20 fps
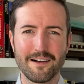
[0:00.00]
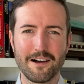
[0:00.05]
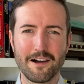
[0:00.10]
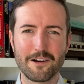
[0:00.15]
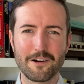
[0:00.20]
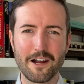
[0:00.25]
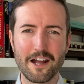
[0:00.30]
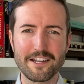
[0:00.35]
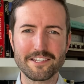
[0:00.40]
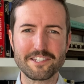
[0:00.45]

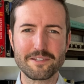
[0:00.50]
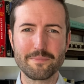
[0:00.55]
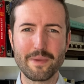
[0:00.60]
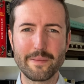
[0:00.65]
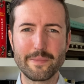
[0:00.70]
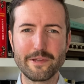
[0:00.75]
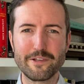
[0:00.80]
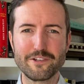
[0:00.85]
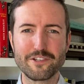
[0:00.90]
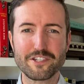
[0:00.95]
All right, so
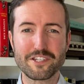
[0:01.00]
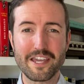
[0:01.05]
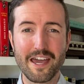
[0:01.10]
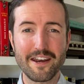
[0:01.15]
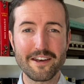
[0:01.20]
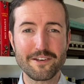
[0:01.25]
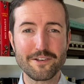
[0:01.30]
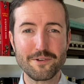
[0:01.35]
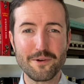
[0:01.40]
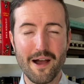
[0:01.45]
maybe you just
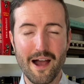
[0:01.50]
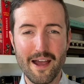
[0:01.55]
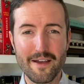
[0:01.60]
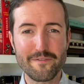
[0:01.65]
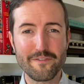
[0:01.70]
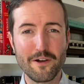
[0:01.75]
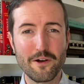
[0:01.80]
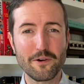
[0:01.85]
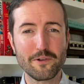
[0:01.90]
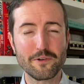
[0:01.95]
got a new
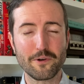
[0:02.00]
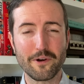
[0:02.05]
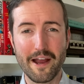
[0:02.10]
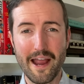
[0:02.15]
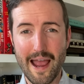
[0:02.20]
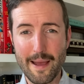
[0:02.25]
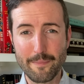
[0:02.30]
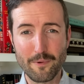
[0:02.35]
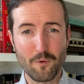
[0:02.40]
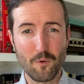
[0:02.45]
iPhone or
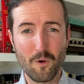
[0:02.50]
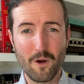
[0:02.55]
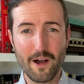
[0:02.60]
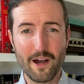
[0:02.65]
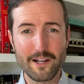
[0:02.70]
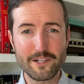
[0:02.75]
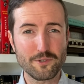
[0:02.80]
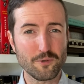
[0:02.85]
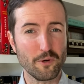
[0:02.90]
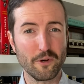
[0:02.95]
Apple
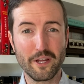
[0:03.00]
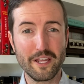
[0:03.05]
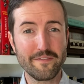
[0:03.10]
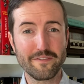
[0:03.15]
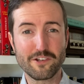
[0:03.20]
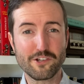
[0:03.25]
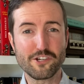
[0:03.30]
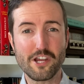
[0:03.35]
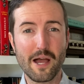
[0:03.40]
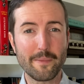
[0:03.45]
Watch or
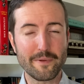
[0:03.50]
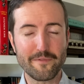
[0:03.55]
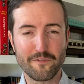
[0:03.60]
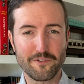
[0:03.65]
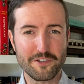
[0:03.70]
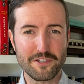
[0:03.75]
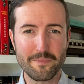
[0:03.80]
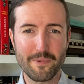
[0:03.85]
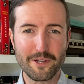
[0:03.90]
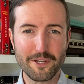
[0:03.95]
even shopping
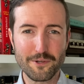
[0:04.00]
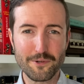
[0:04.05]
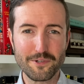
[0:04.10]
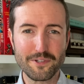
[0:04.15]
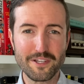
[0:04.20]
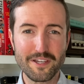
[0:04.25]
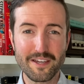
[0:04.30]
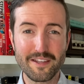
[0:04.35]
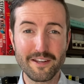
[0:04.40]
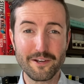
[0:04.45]
for somebody who
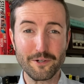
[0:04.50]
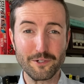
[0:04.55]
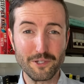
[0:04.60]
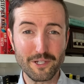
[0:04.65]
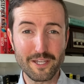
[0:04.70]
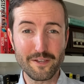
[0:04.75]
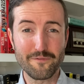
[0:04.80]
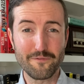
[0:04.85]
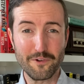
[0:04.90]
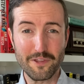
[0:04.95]
did, and you're
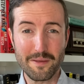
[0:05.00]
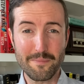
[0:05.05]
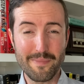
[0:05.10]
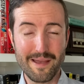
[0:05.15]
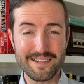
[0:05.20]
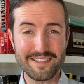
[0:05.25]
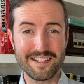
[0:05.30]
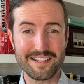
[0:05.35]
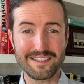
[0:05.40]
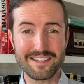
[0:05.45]
looking for the
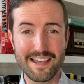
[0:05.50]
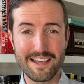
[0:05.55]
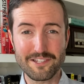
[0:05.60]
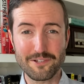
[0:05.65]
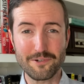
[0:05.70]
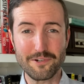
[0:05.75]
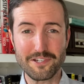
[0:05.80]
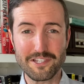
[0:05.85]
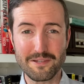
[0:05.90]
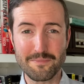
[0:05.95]
best
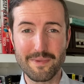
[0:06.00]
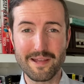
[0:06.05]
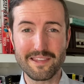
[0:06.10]
accessories to